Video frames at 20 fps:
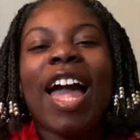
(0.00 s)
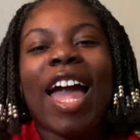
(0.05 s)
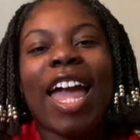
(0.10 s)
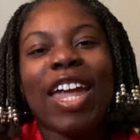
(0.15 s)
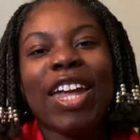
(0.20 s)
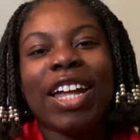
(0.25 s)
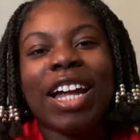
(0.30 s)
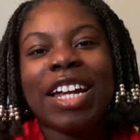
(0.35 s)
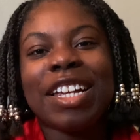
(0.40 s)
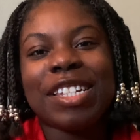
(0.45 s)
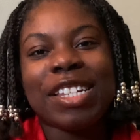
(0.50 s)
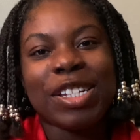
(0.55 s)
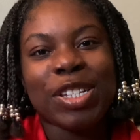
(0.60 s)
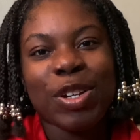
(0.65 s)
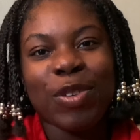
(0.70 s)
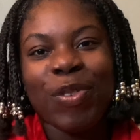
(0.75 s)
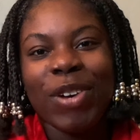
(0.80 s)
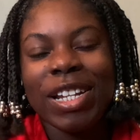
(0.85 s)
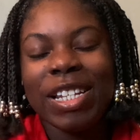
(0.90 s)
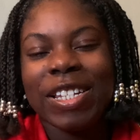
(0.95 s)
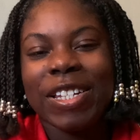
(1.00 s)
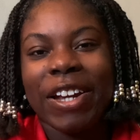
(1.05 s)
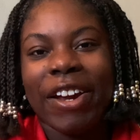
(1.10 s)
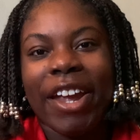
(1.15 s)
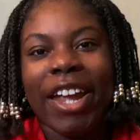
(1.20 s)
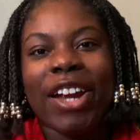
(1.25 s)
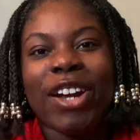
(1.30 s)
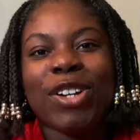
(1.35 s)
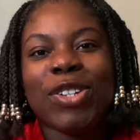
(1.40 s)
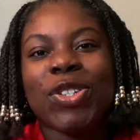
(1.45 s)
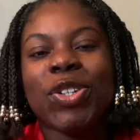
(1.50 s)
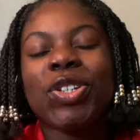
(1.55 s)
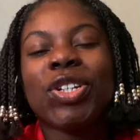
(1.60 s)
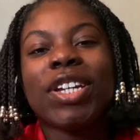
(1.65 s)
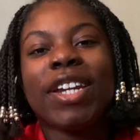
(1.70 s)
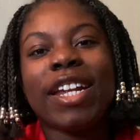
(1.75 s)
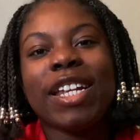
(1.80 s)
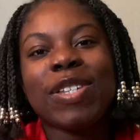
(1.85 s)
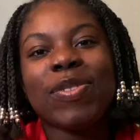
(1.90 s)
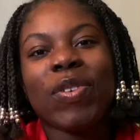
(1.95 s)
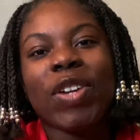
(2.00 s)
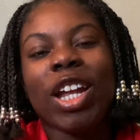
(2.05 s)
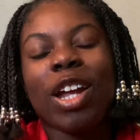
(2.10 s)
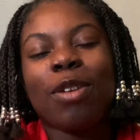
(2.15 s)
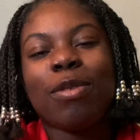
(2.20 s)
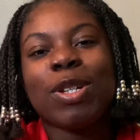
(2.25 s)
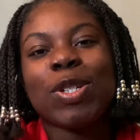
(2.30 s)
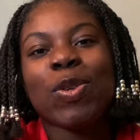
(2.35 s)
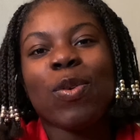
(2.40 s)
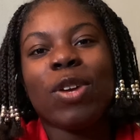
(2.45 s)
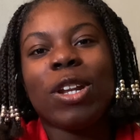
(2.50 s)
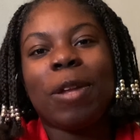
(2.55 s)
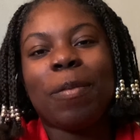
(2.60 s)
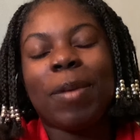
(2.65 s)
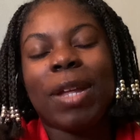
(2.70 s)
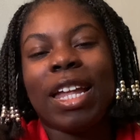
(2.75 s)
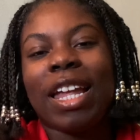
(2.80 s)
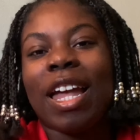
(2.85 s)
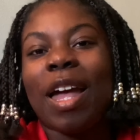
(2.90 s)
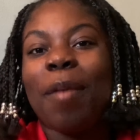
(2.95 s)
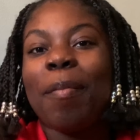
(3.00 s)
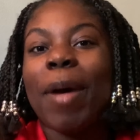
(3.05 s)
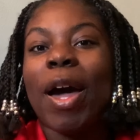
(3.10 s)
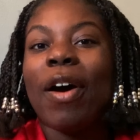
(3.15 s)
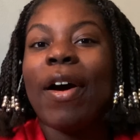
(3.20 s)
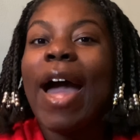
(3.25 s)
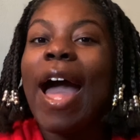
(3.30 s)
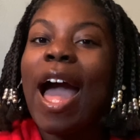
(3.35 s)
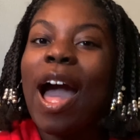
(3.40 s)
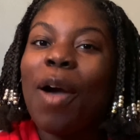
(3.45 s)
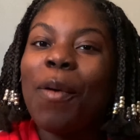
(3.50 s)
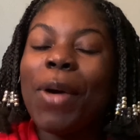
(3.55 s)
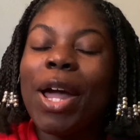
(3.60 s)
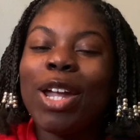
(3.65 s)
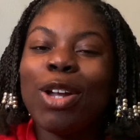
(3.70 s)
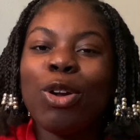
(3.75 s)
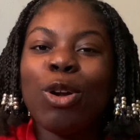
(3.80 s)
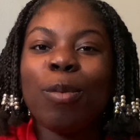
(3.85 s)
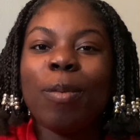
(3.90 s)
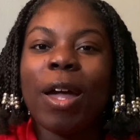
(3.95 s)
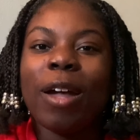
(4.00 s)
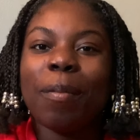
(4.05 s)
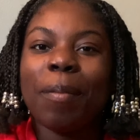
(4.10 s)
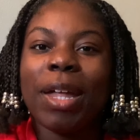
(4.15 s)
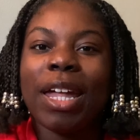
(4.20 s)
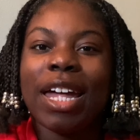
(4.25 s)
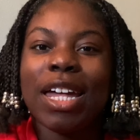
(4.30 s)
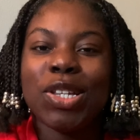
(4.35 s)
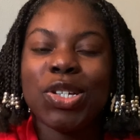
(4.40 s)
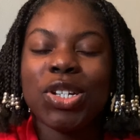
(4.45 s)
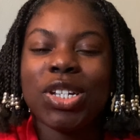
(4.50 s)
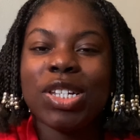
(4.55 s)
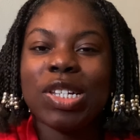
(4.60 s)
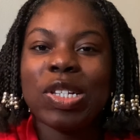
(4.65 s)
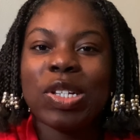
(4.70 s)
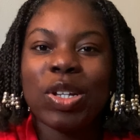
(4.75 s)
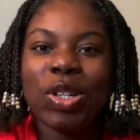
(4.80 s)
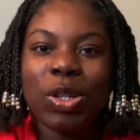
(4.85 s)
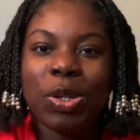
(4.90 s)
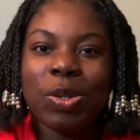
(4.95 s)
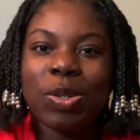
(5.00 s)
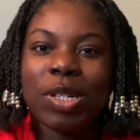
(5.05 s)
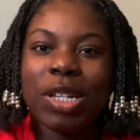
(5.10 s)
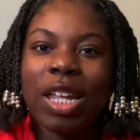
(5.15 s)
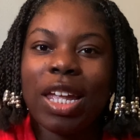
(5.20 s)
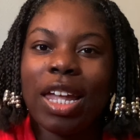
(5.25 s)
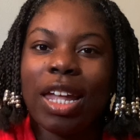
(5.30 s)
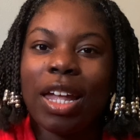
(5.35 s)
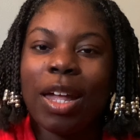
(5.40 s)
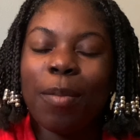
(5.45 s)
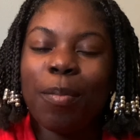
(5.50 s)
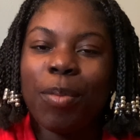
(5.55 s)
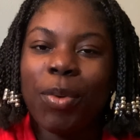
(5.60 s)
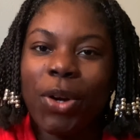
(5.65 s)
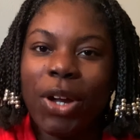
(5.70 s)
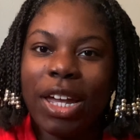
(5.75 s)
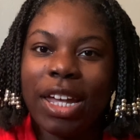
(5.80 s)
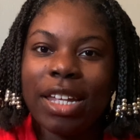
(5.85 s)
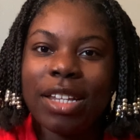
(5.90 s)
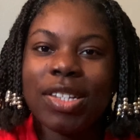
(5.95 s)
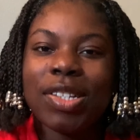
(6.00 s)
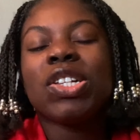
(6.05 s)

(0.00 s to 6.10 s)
Hey guys, it's your friend Sarah here. So today's video is going to be about how I grew back my edges using braids.